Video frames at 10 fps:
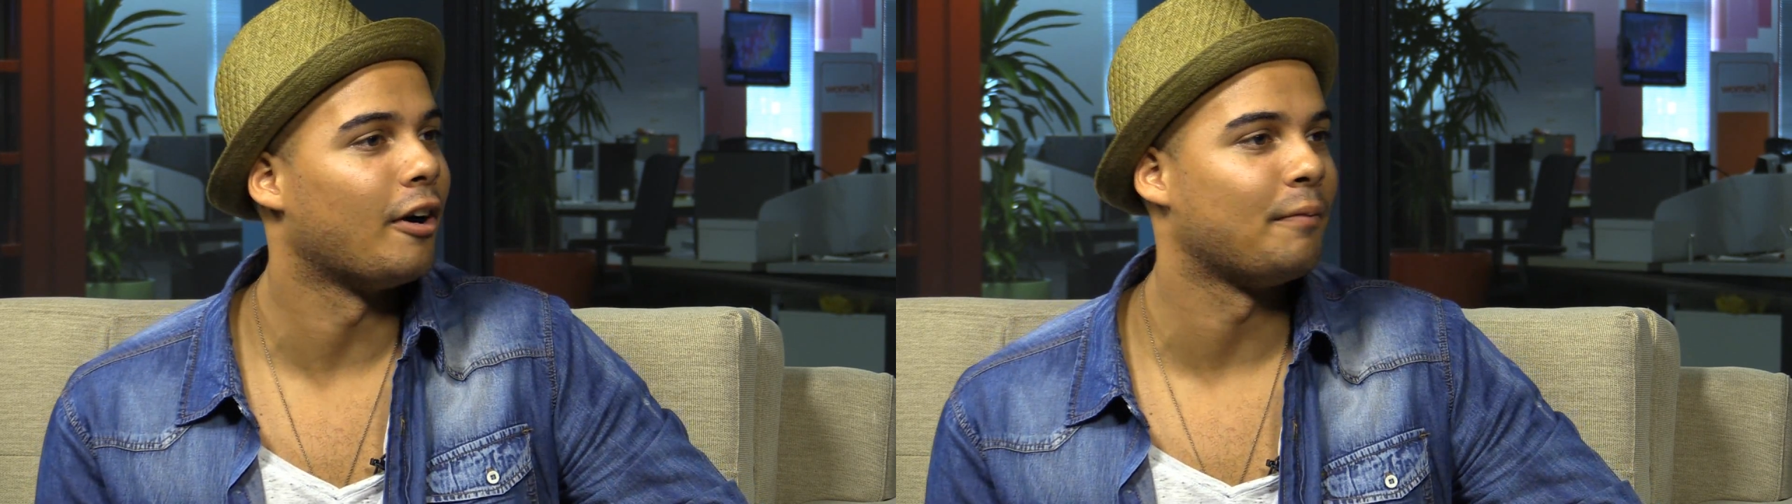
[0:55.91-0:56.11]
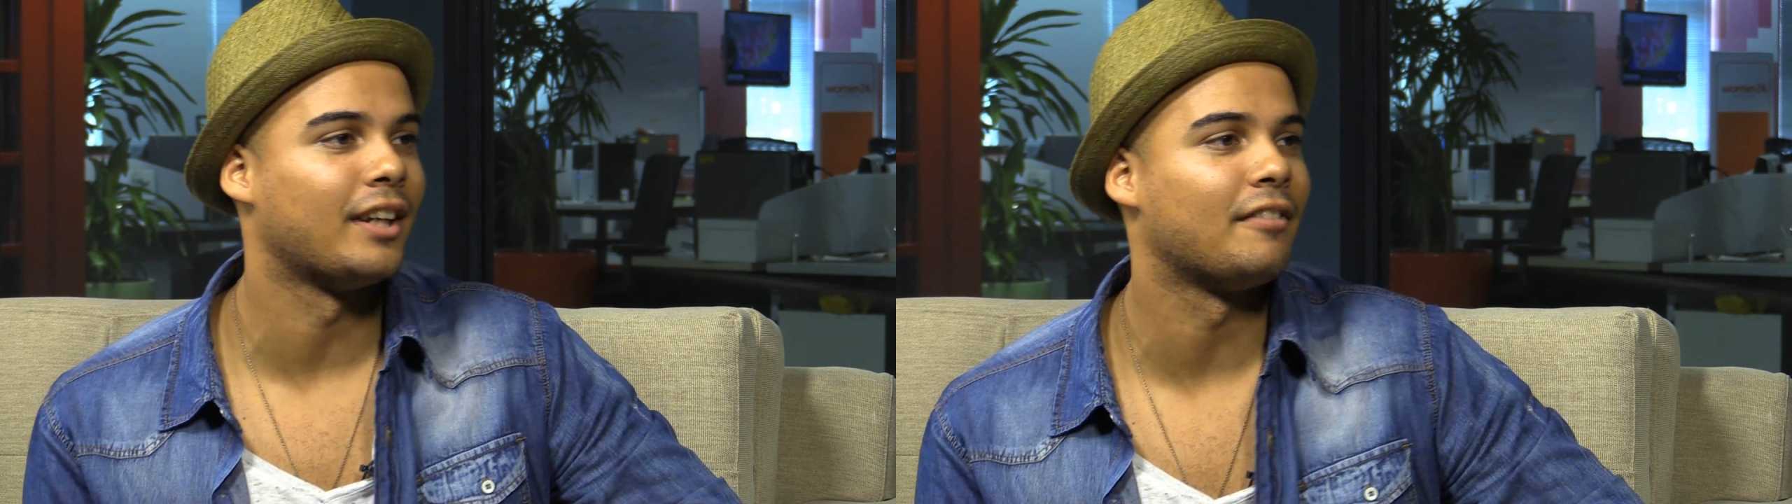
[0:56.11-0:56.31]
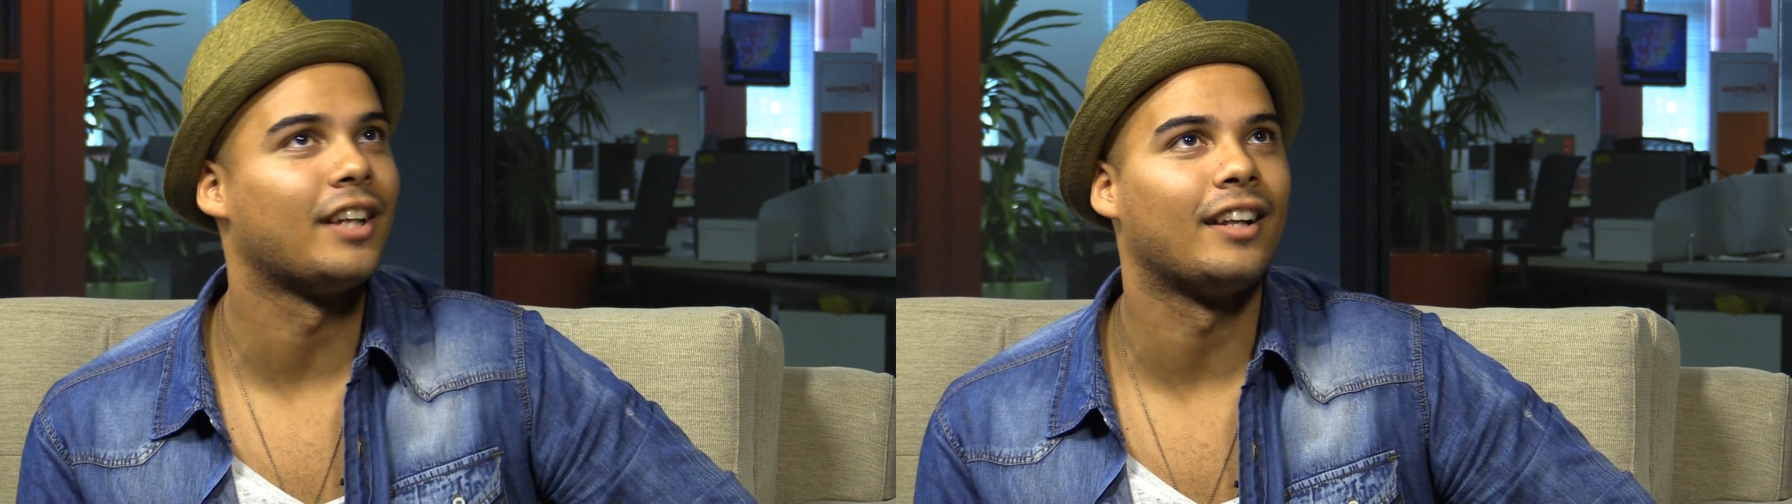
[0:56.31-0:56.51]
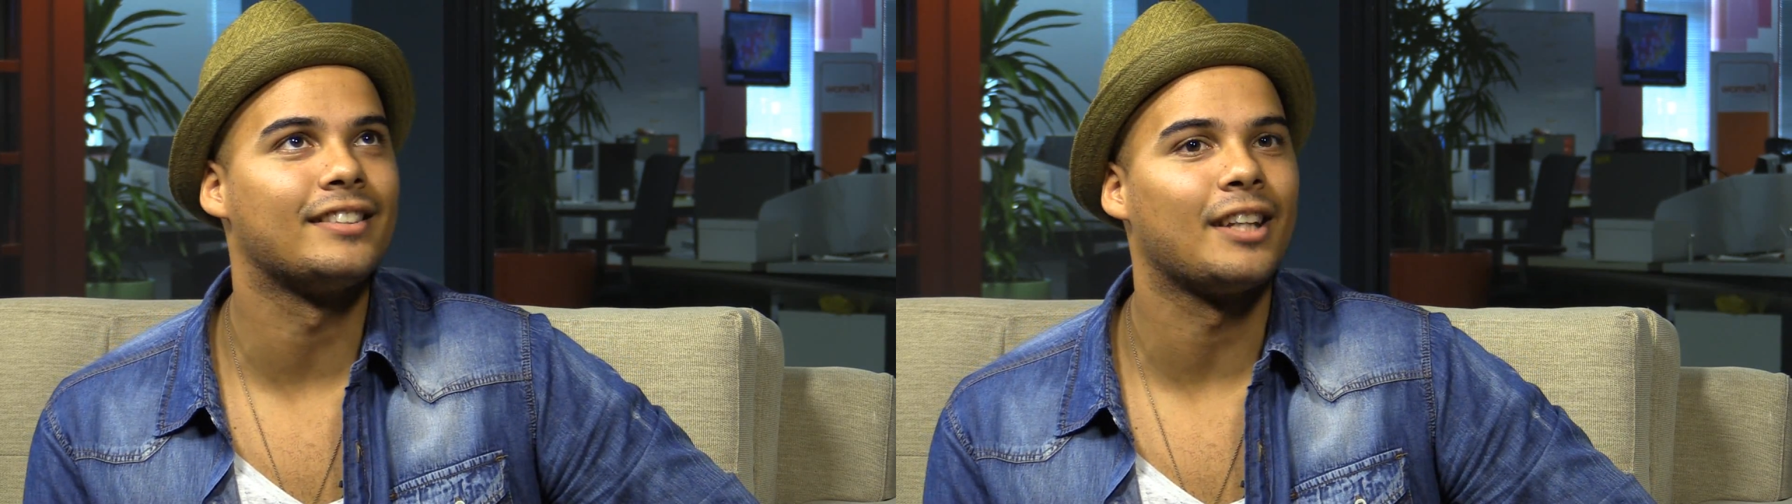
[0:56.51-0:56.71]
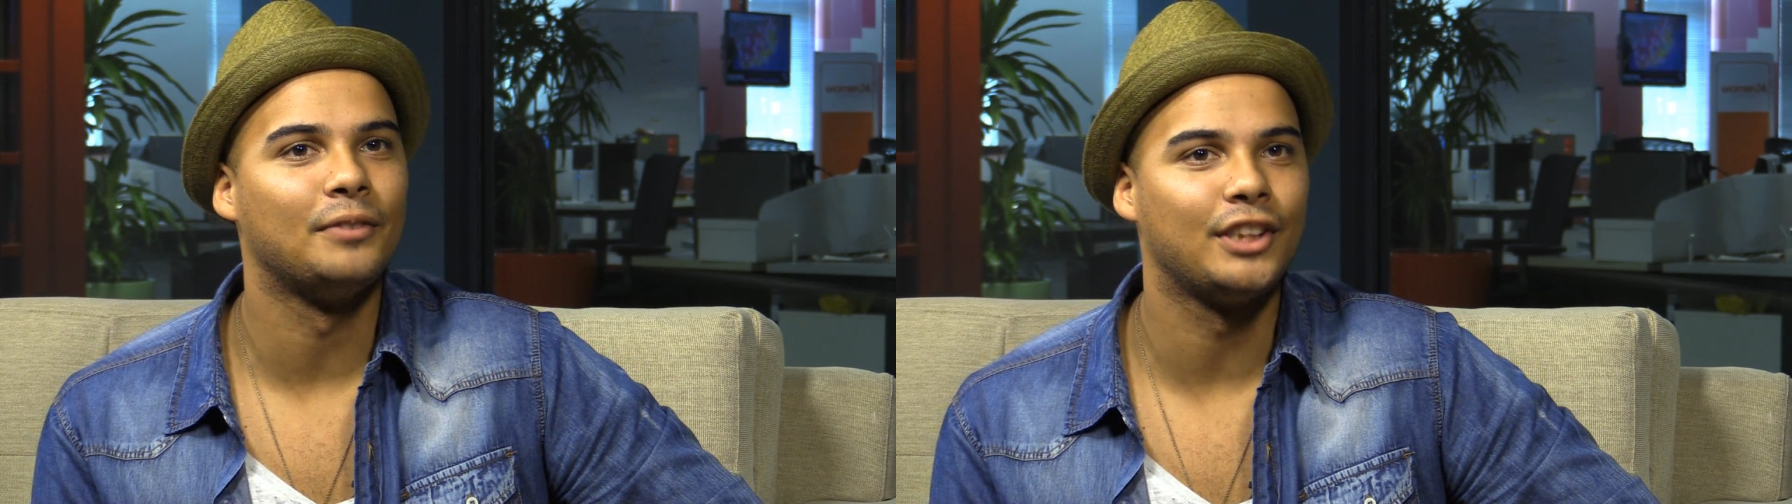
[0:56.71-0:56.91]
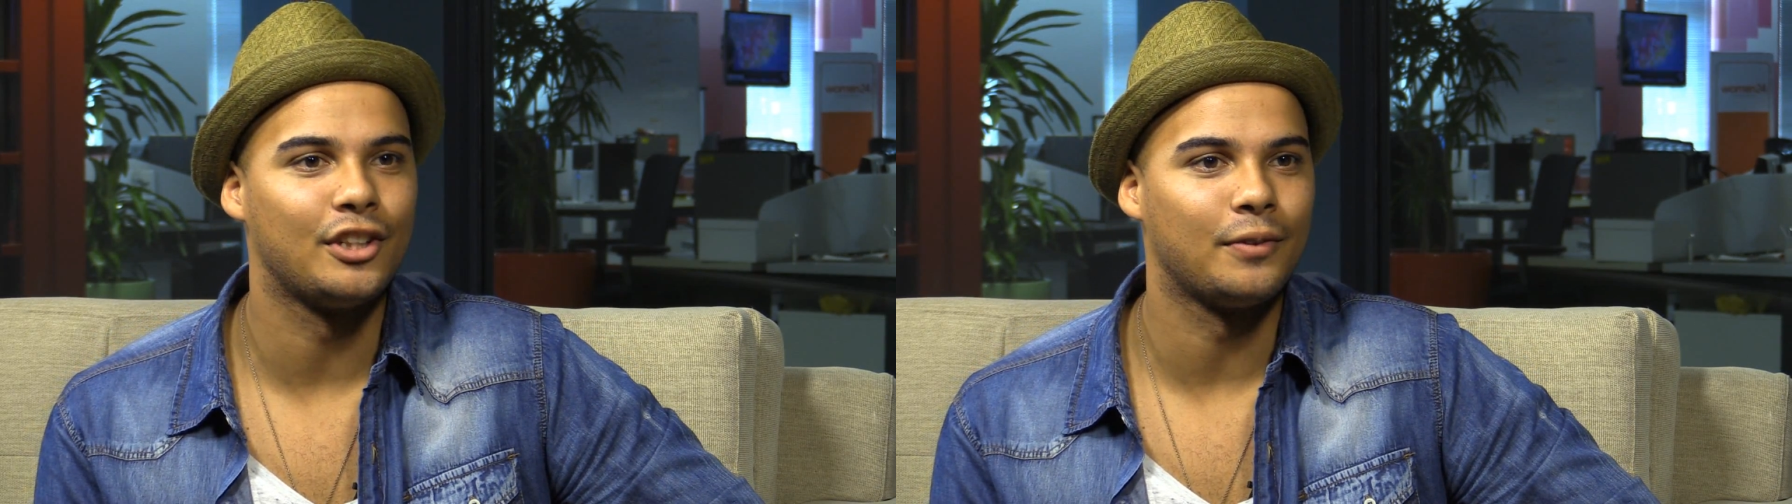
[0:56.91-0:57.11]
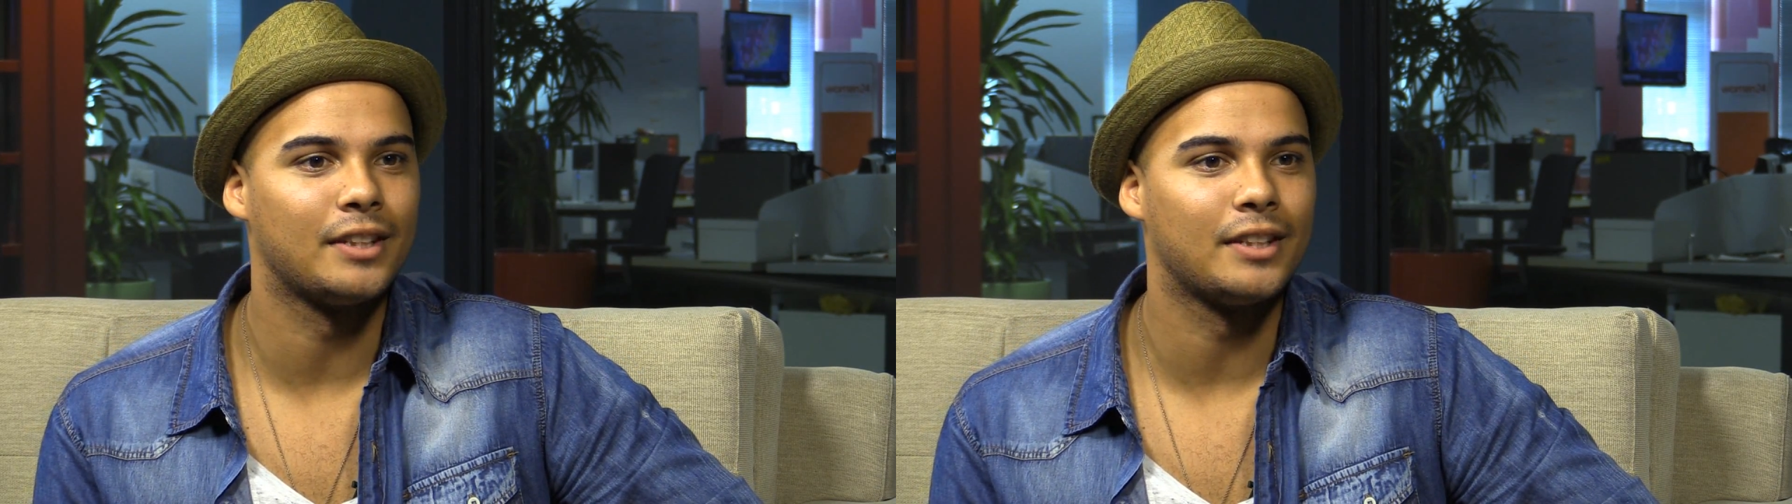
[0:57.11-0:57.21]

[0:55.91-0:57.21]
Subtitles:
I mean, I've done some shows where